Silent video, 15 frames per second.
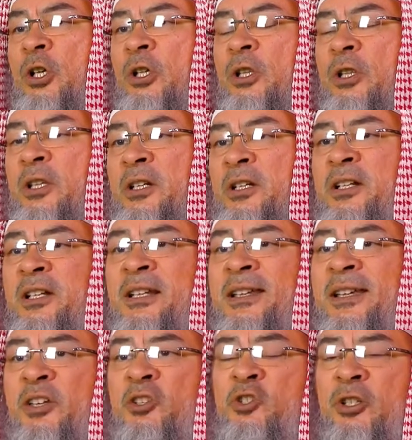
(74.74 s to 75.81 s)
the
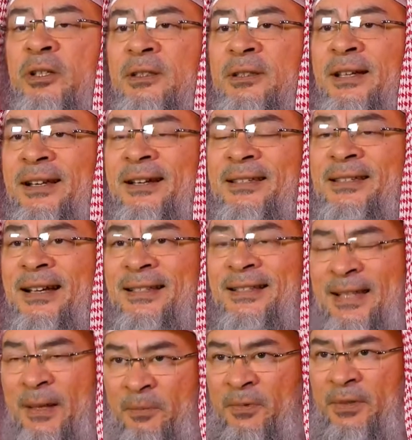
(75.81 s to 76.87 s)
religion that is
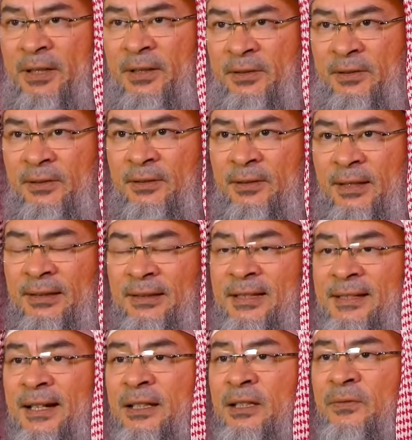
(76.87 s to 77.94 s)
accepted at the
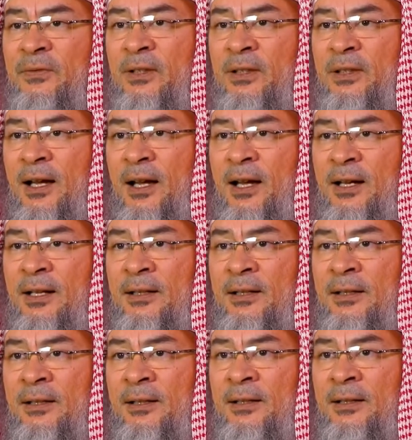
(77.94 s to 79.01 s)
side of Allah,
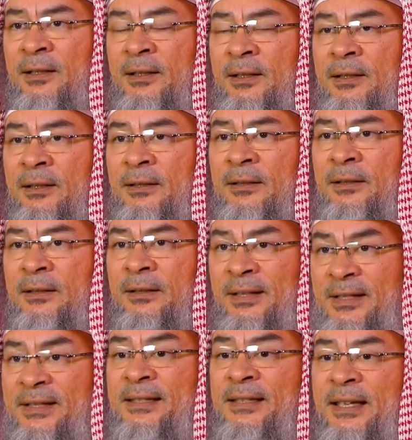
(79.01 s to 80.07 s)

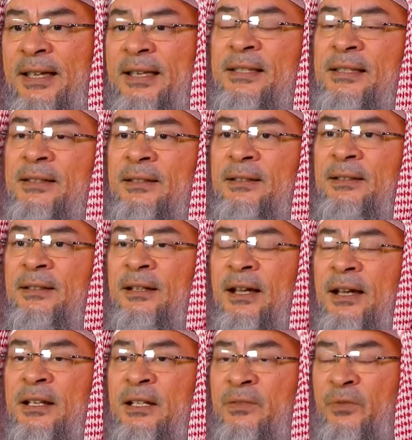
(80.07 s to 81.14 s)
this is
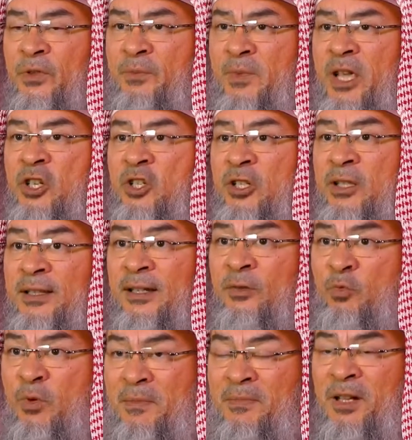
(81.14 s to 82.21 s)
an information
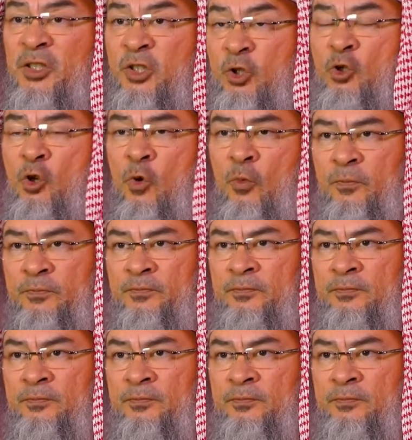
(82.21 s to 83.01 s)
that we must know.